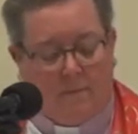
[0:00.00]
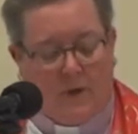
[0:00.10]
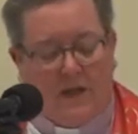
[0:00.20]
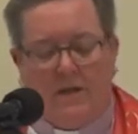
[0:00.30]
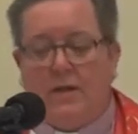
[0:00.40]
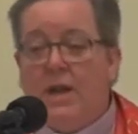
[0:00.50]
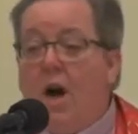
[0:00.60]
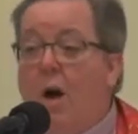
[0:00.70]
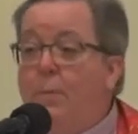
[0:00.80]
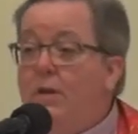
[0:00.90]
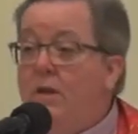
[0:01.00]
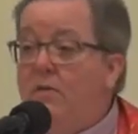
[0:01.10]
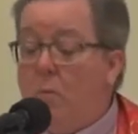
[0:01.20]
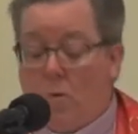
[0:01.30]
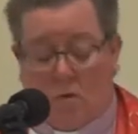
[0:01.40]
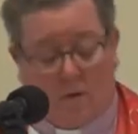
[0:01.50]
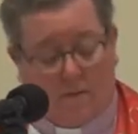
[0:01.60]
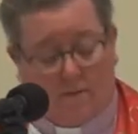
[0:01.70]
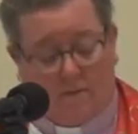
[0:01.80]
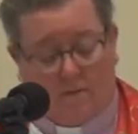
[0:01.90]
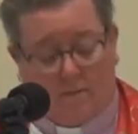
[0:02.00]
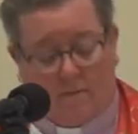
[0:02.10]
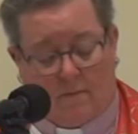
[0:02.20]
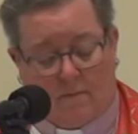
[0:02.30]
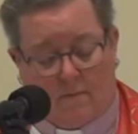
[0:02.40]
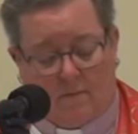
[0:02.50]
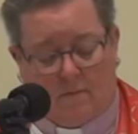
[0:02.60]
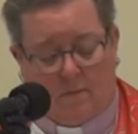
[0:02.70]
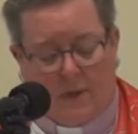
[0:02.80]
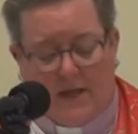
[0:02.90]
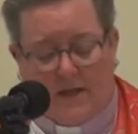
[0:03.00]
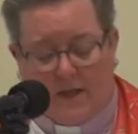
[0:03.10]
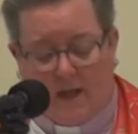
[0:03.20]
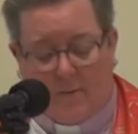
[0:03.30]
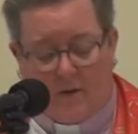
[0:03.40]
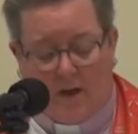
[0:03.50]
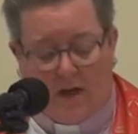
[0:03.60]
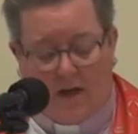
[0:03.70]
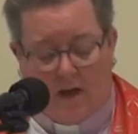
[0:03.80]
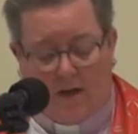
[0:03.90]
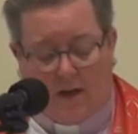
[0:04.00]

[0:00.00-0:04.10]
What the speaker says: Peace is the opposite of war. Peace seems like